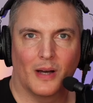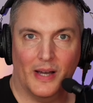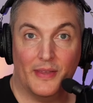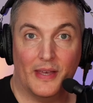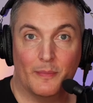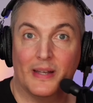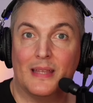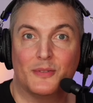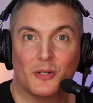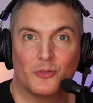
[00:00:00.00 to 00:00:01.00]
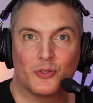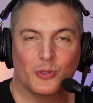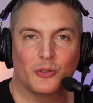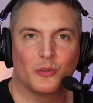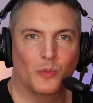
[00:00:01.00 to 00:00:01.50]
Hi there, my name's Aaron
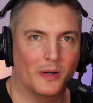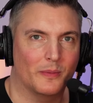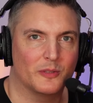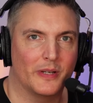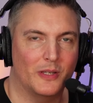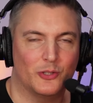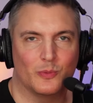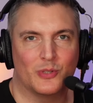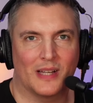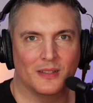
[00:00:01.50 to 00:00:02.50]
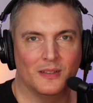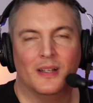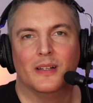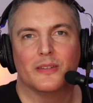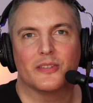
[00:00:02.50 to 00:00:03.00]
Short and welcome to my YouTube channel.
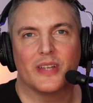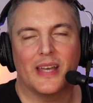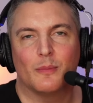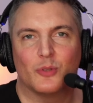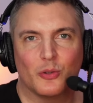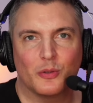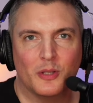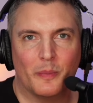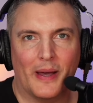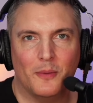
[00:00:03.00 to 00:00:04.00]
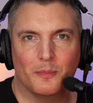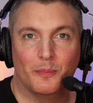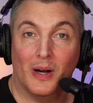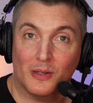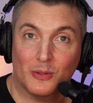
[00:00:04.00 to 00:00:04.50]
Today I'm talking about
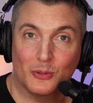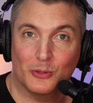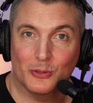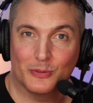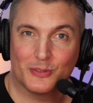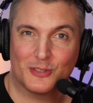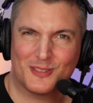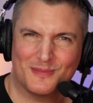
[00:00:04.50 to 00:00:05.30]
bar chords.